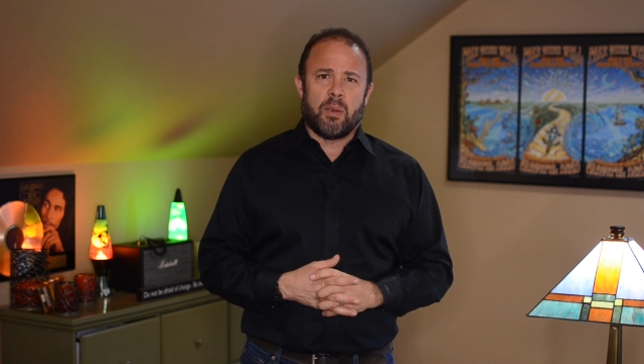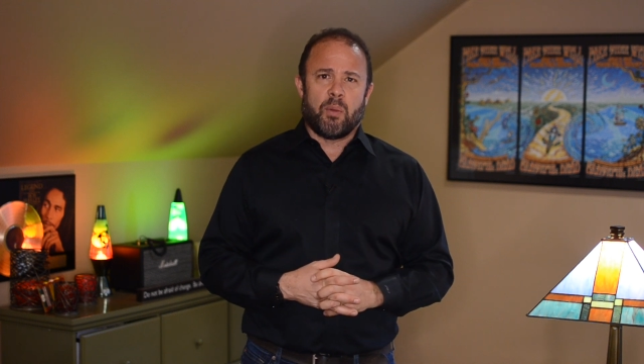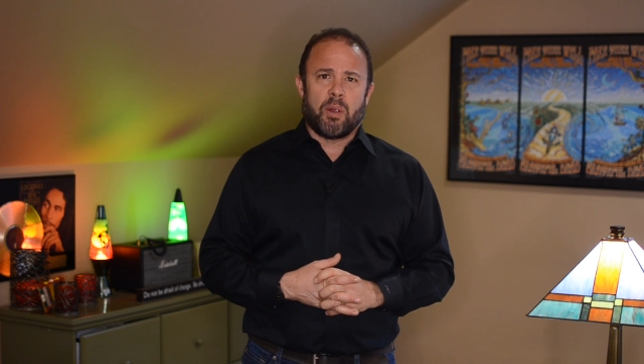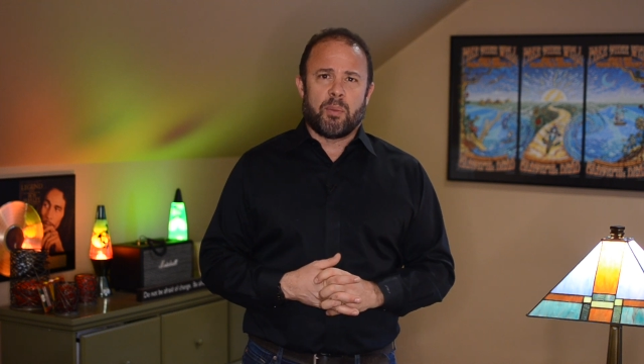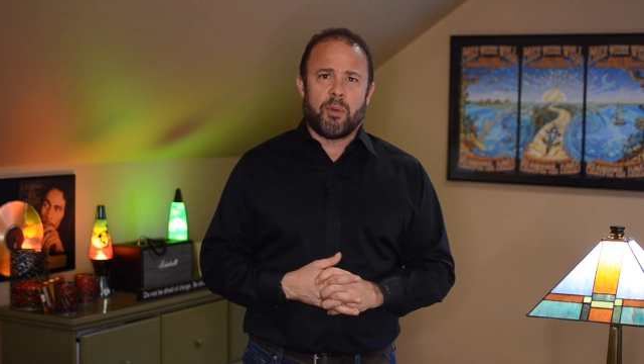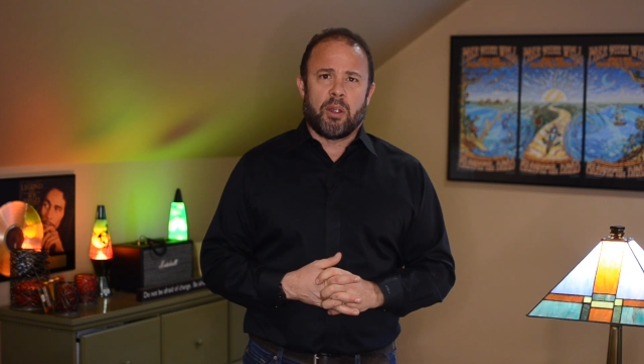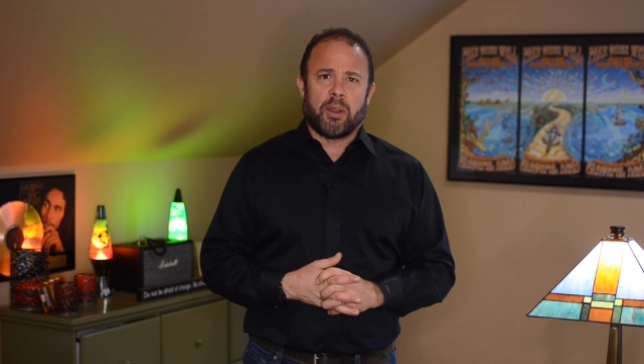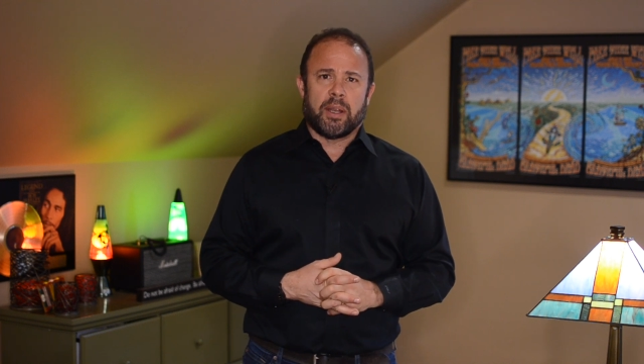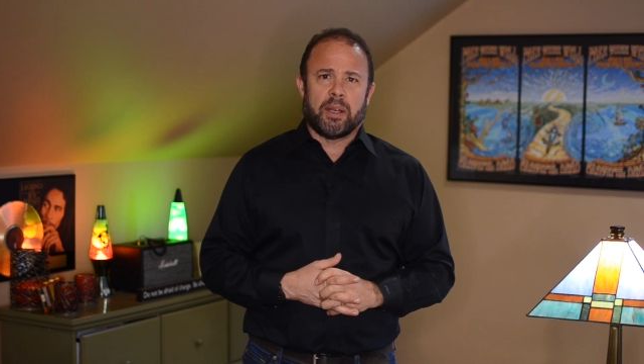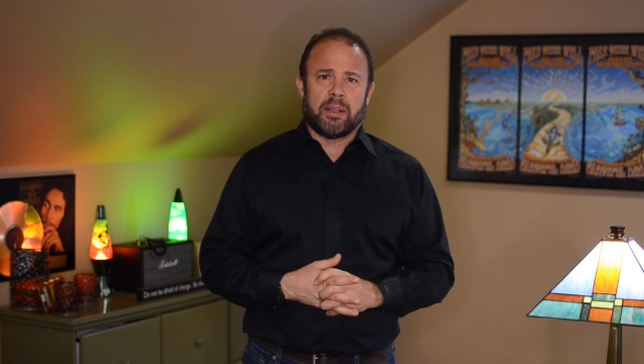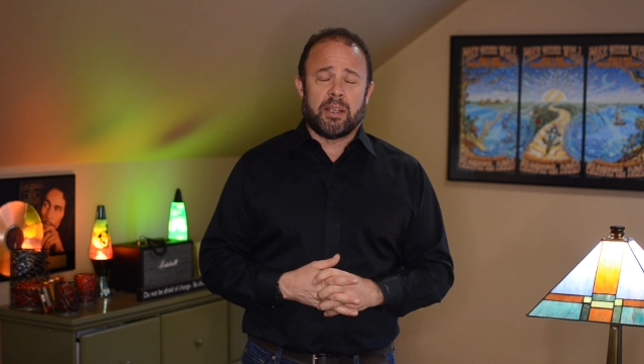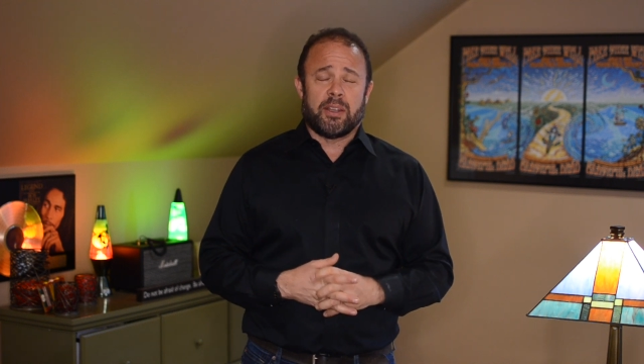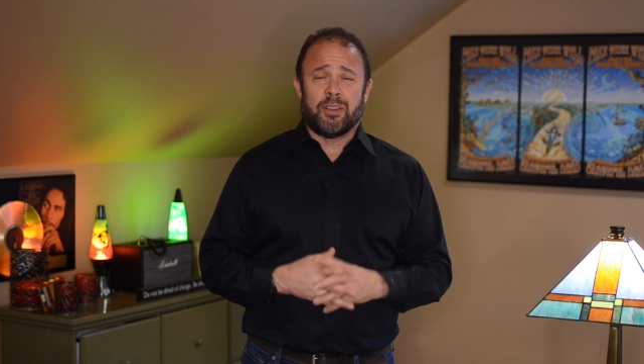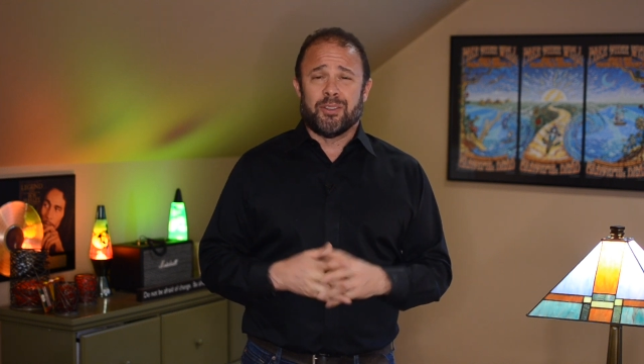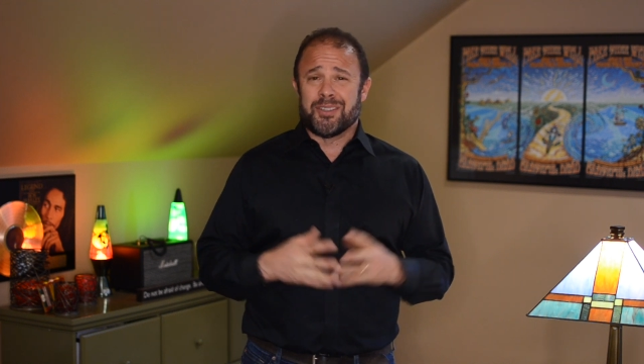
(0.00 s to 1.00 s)
network
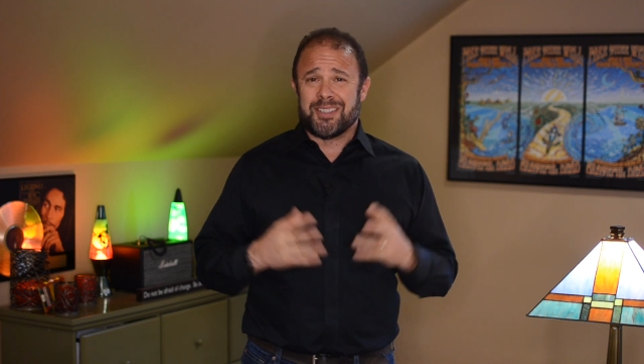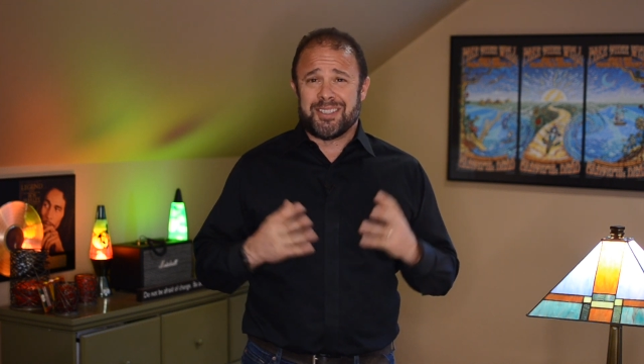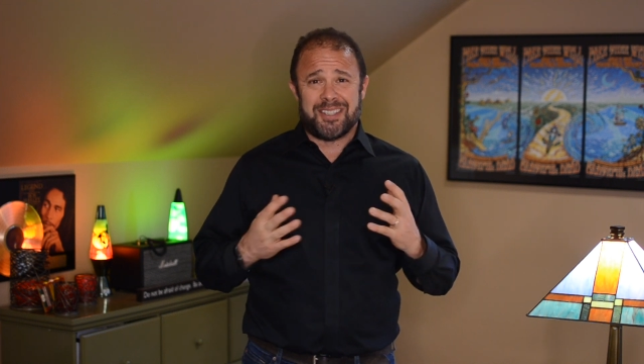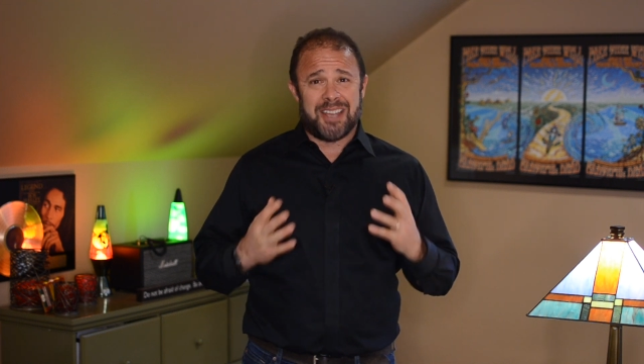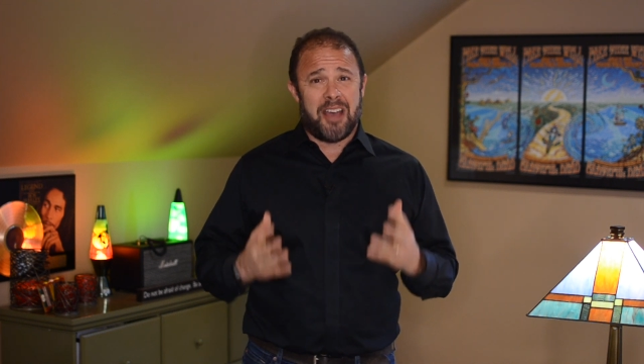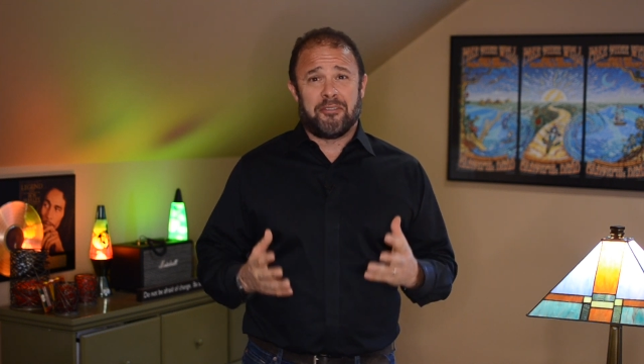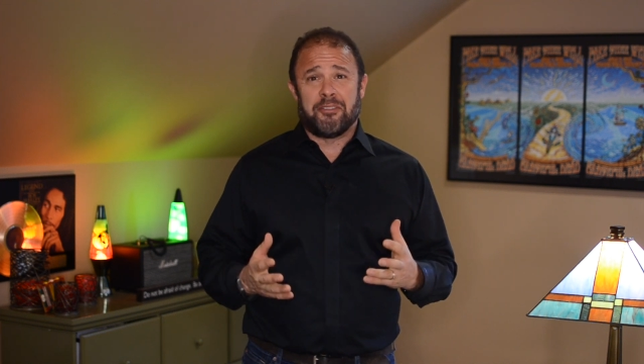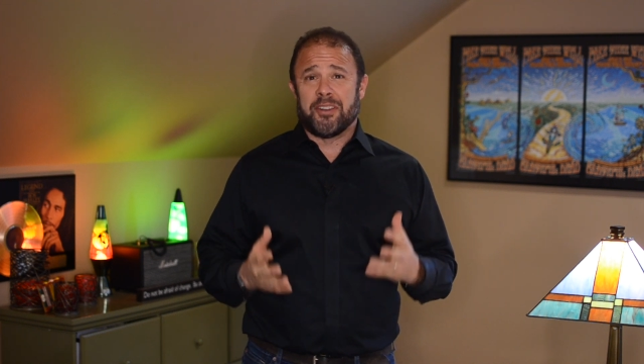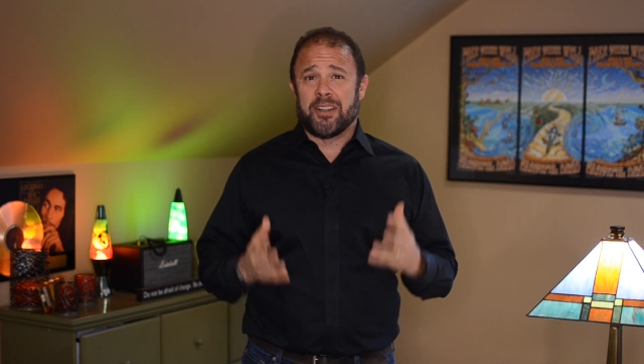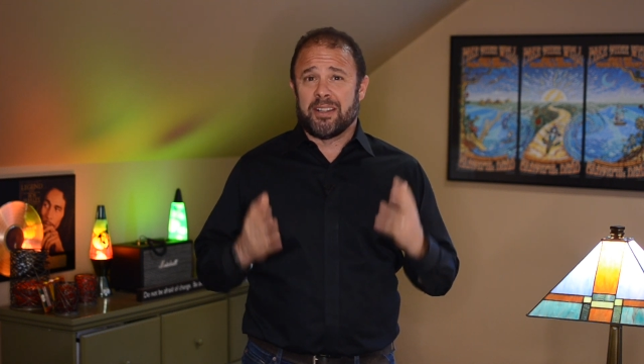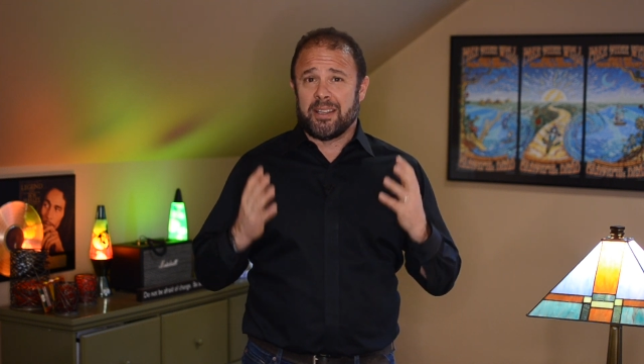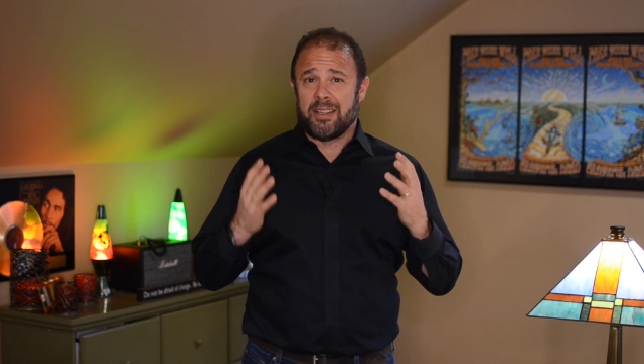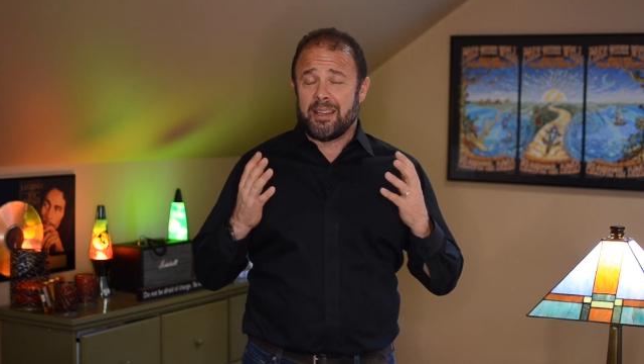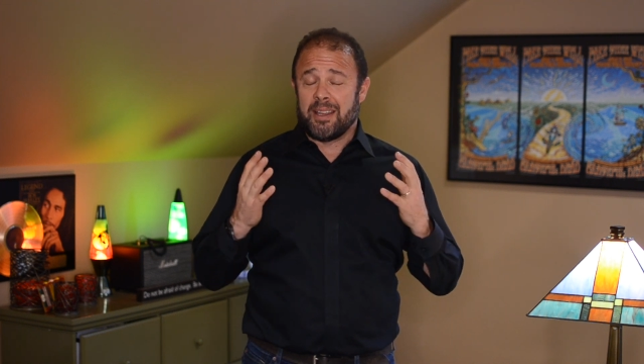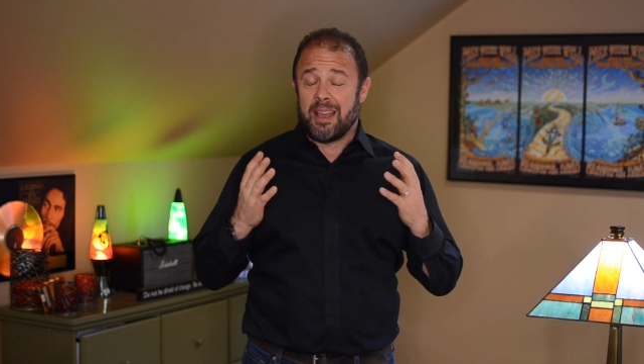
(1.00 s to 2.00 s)
marketing that you'll
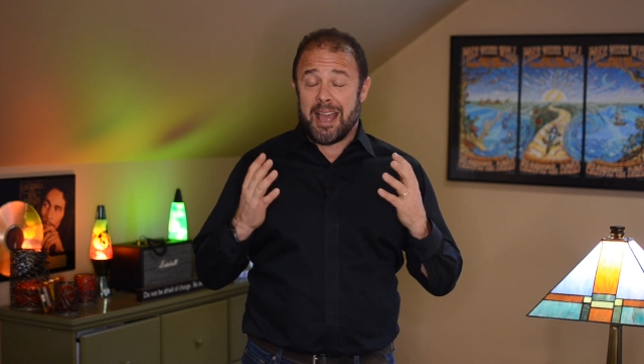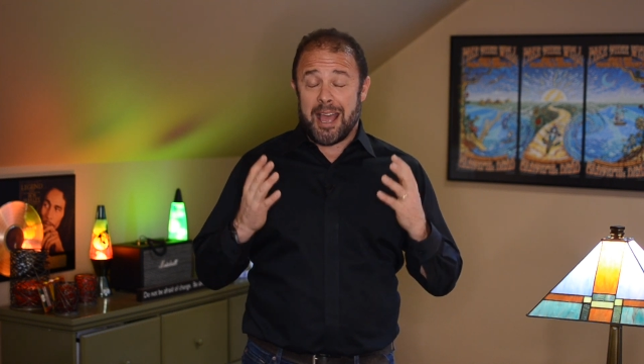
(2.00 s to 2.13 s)
definitely